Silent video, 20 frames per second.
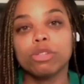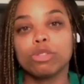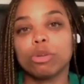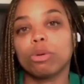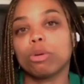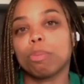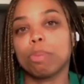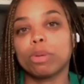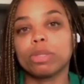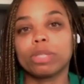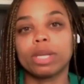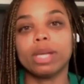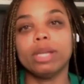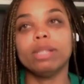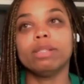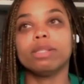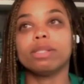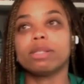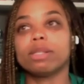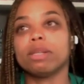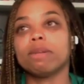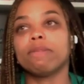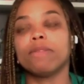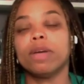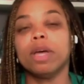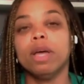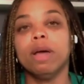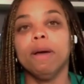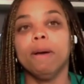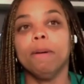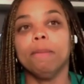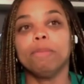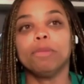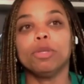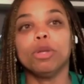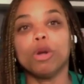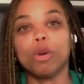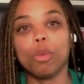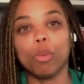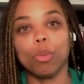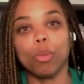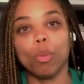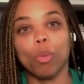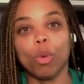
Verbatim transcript: So to pretend as if, you know,